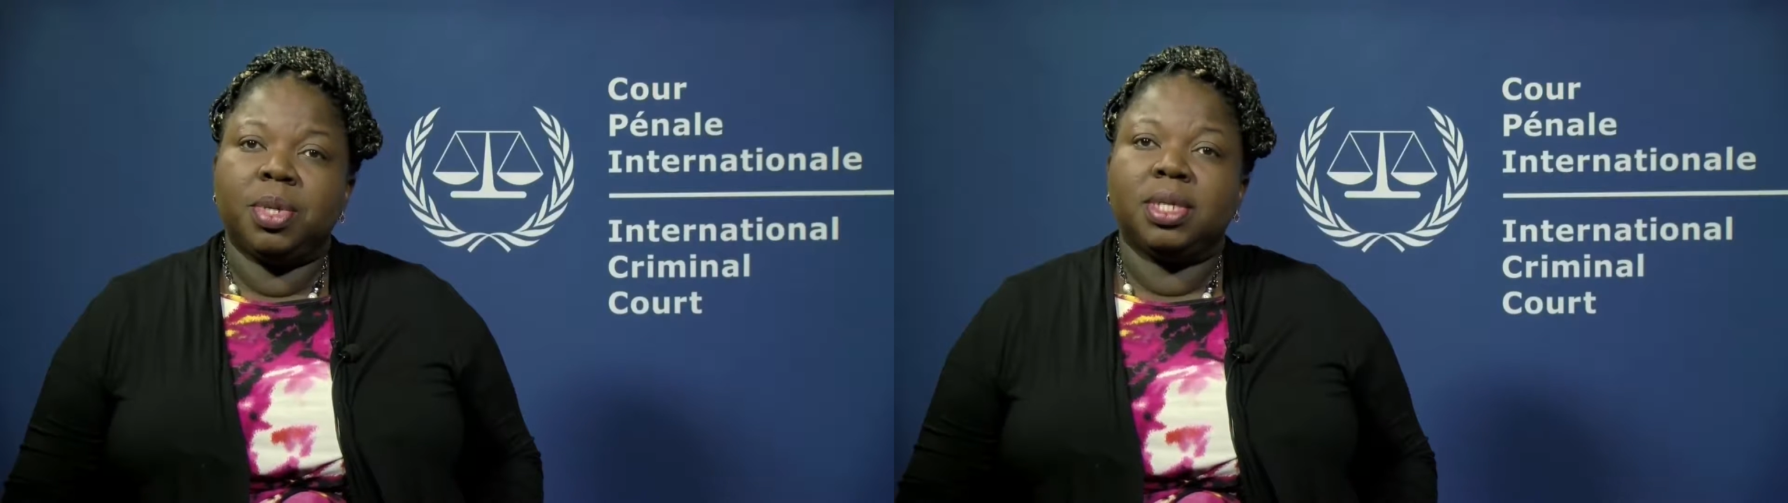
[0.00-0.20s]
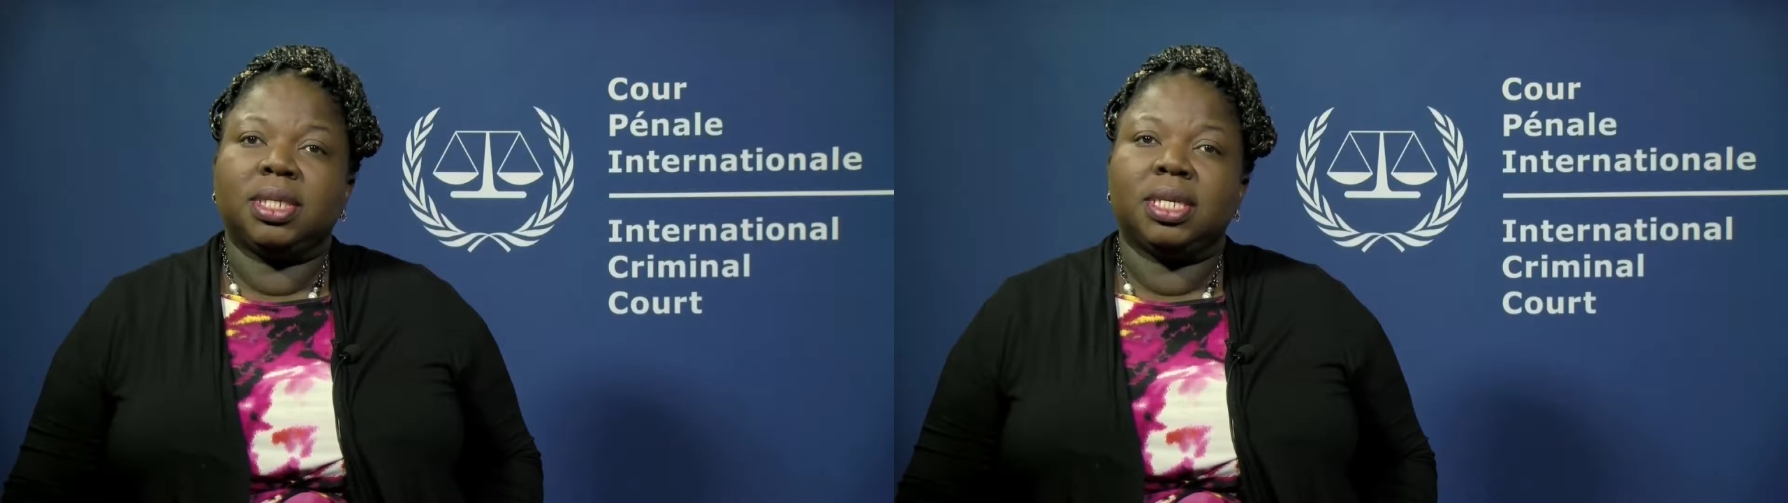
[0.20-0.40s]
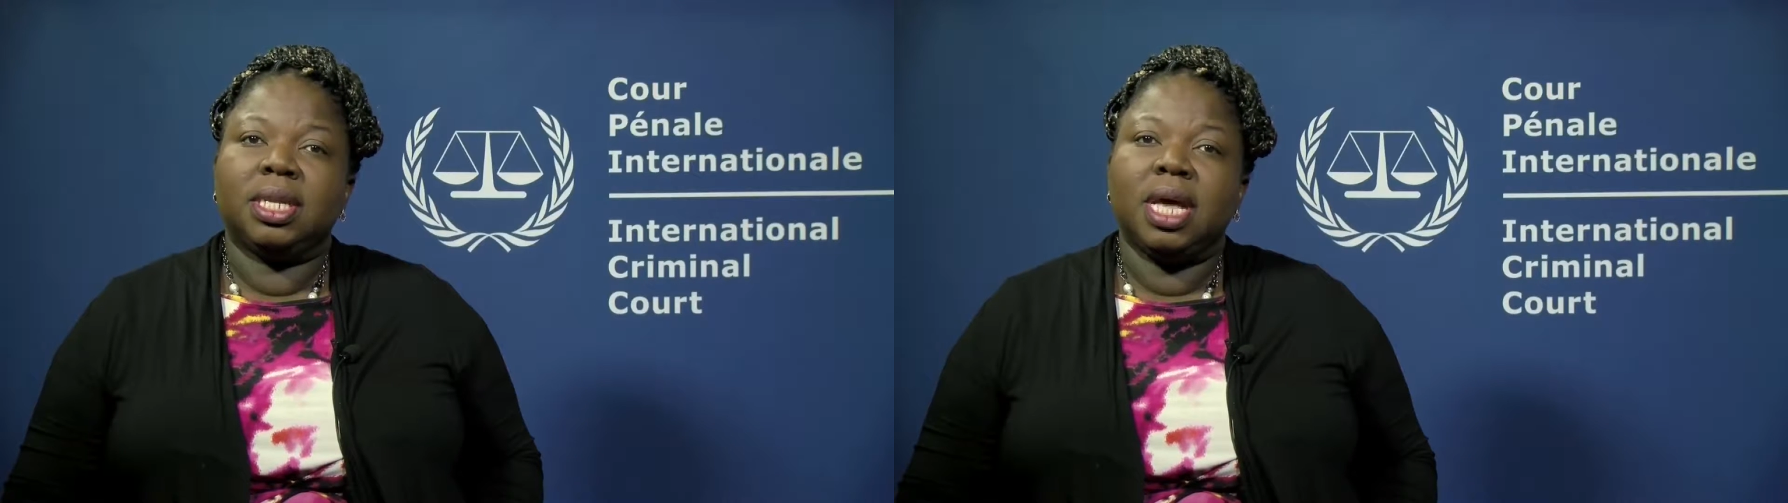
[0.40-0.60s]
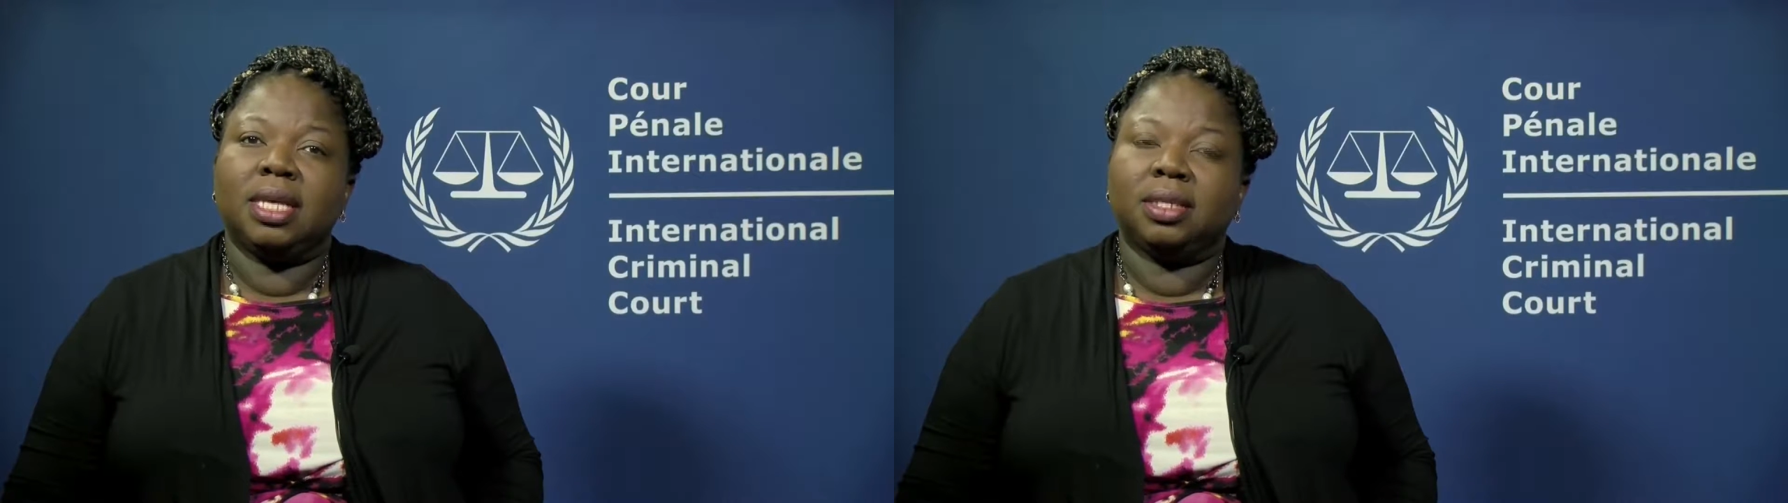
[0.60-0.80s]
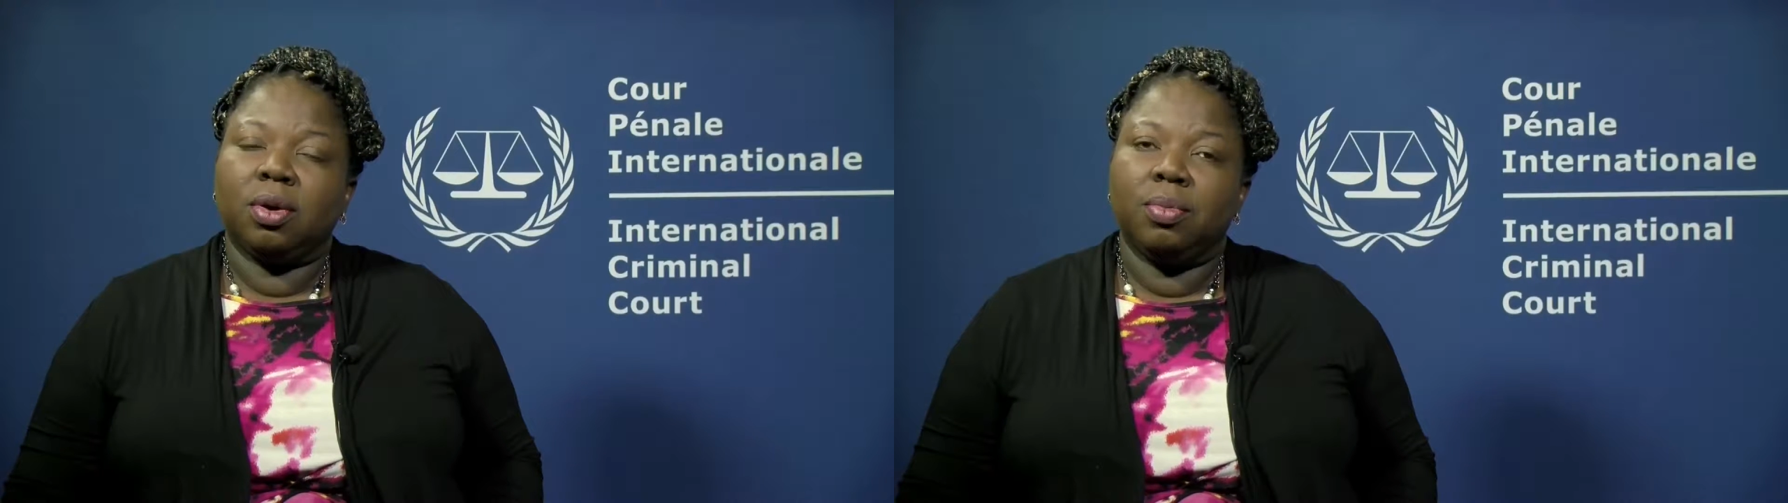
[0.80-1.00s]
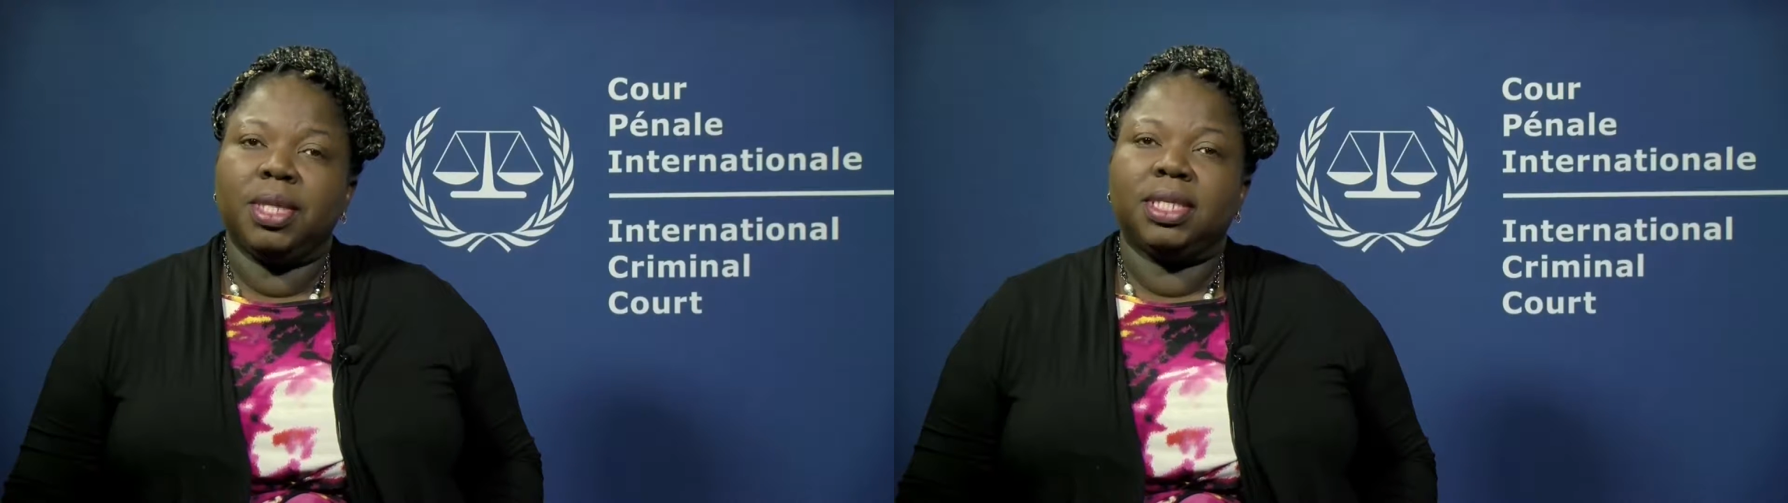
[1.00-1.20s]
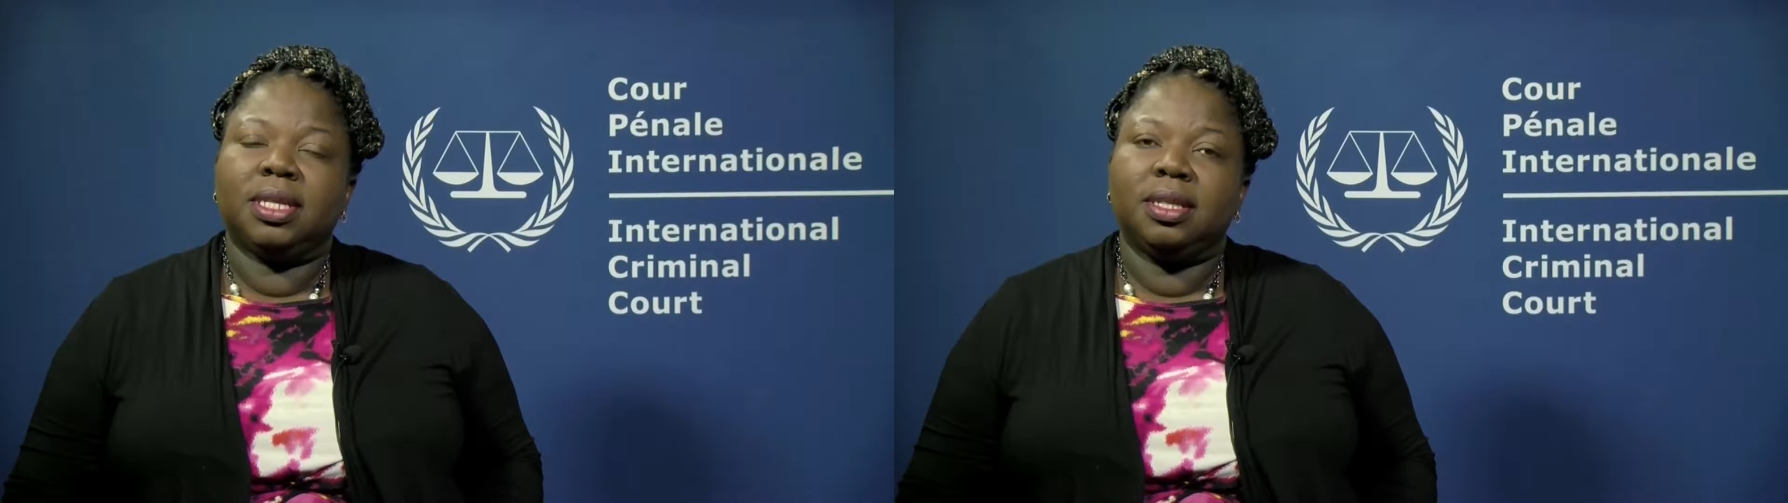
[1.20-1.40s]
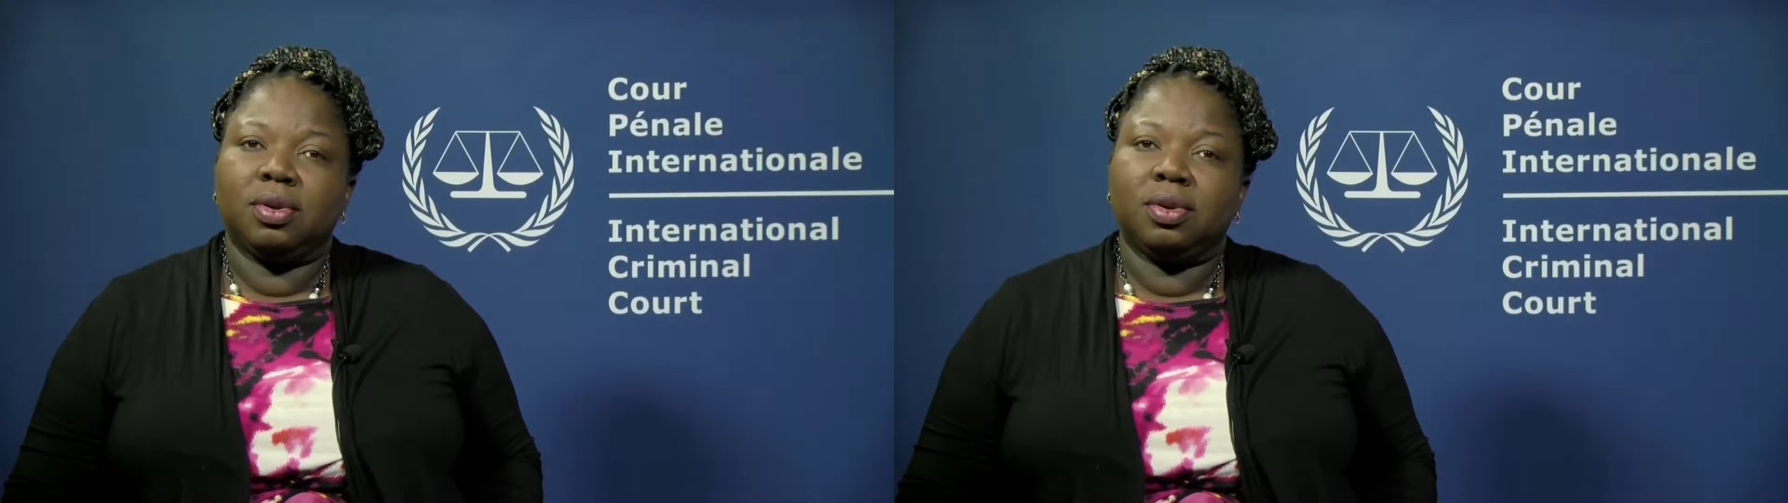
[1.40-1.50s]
person has committed